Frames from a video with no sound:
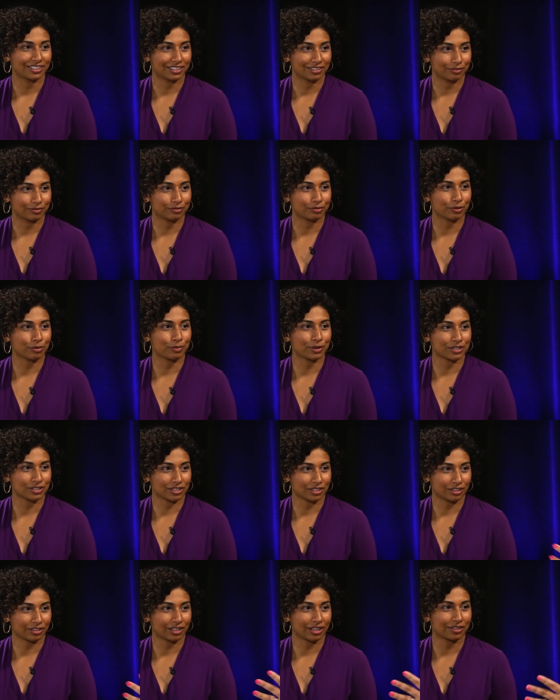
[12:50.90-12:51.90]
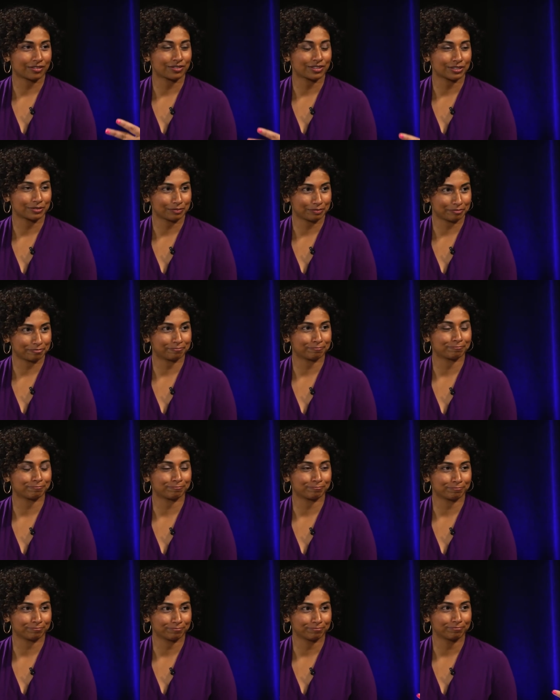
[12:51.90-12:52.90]
So you had already gotten
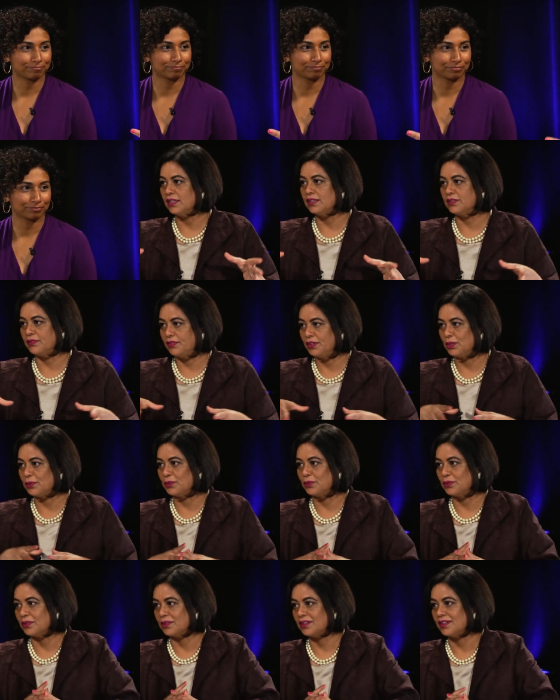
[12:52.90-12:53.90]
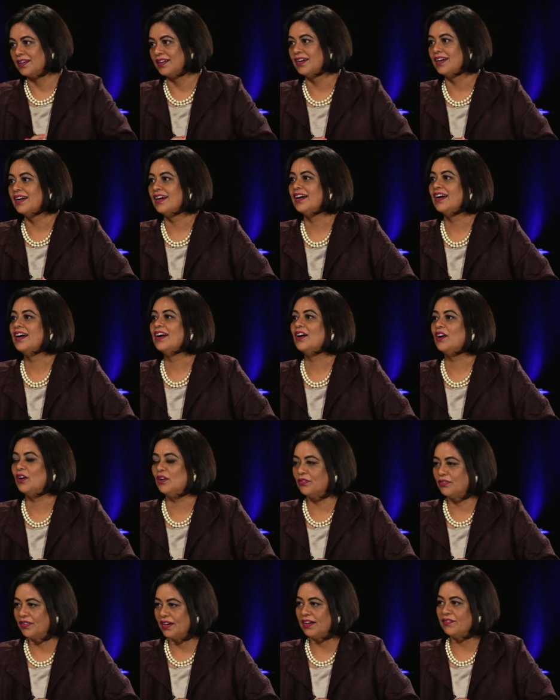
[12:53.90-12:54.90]
mm-hmm. that worldview. That's right.
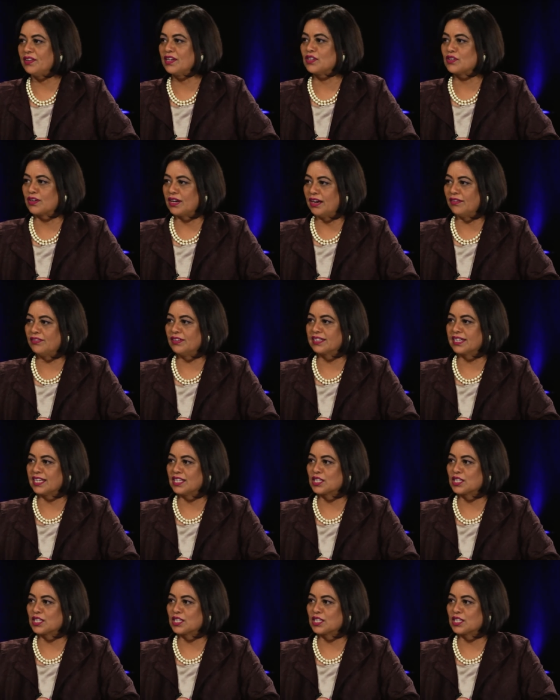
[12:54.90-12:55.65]
Of having traveled.